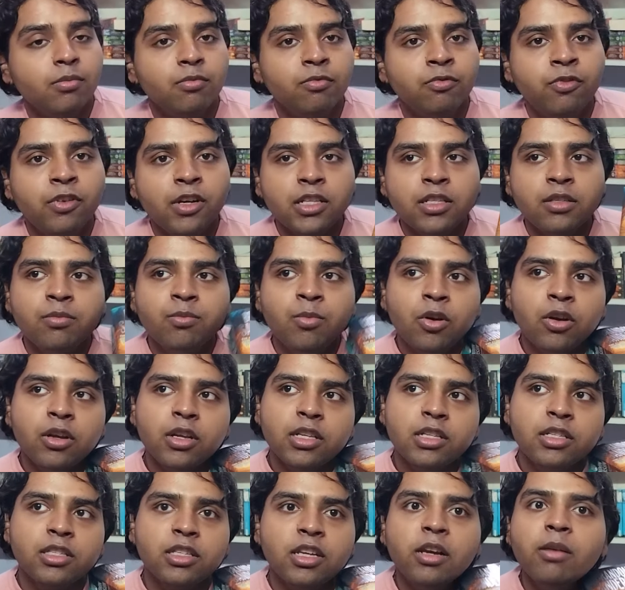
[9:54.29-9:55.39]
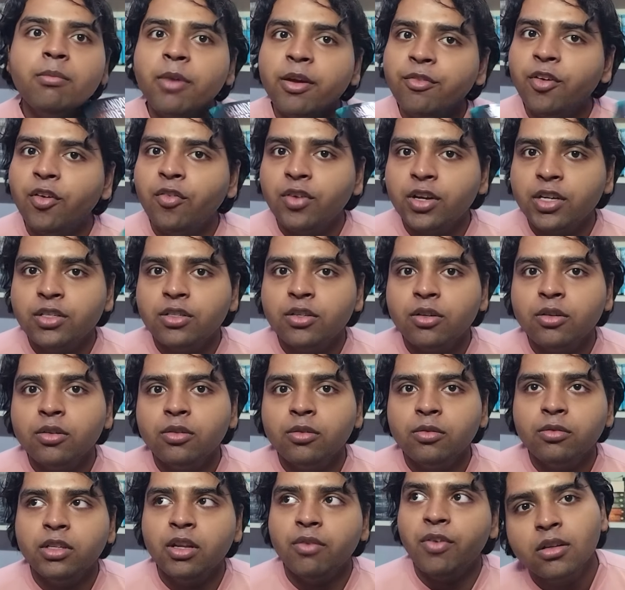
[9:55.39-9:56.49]
First book is still my favorite
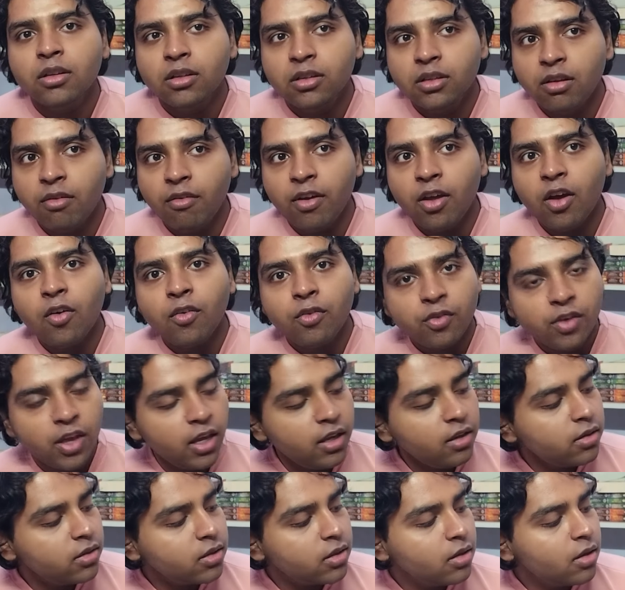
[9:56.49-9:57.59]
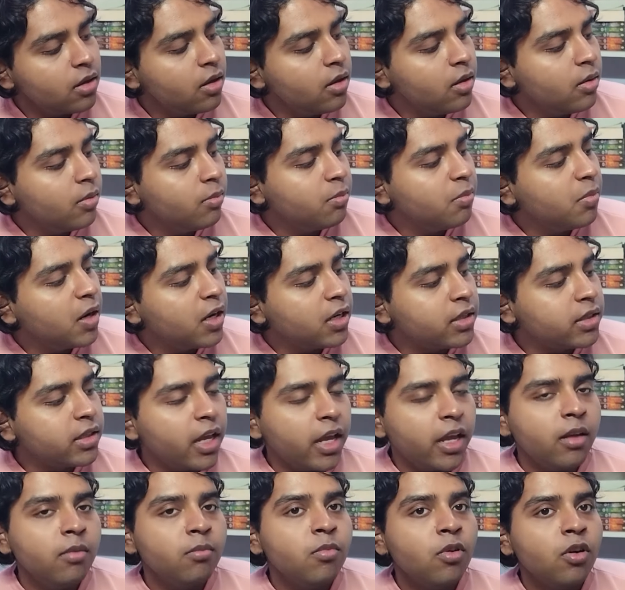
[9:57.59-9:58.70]
though, the Way of Kings, but
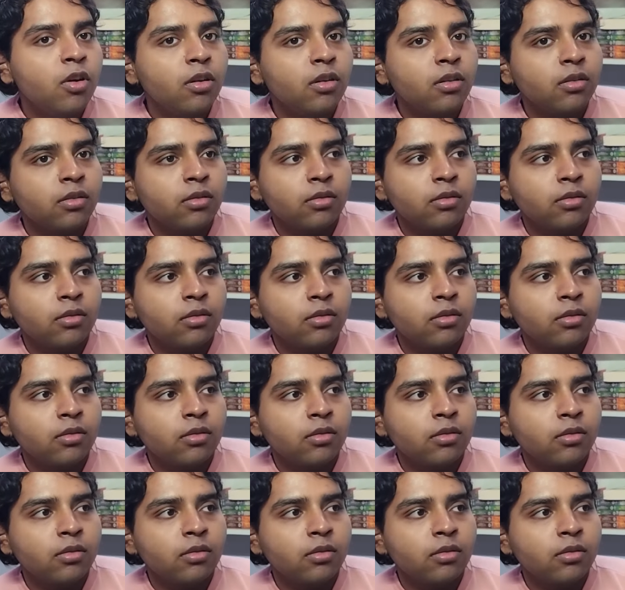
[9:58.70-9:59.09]
second book